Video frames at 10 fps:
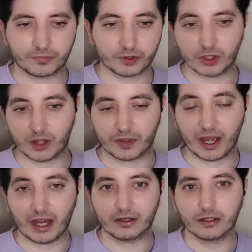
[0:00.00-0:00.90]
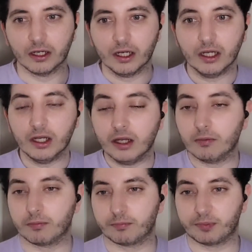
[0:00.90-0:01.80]
So like that, and
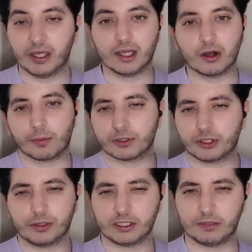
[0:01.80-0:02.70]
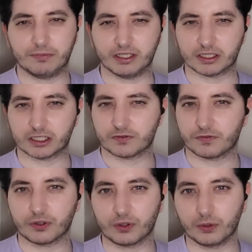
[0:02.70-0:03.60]
big opportunity missed
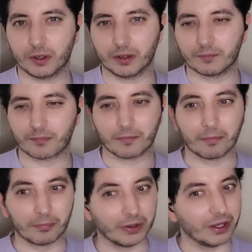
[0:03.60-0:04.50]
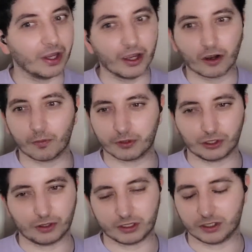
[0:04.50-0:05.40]
for Kua. Big
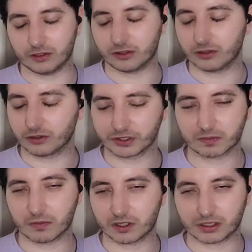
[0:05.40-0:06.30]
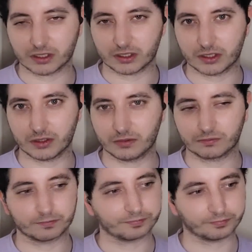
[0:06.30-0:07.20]
opportunity, not the smartest thing to do.
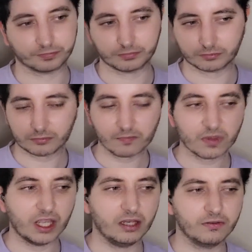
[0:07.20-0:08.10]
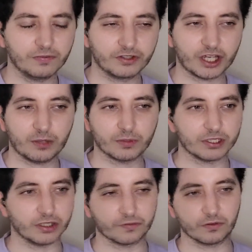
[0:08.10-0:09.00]
Even if Jay was in it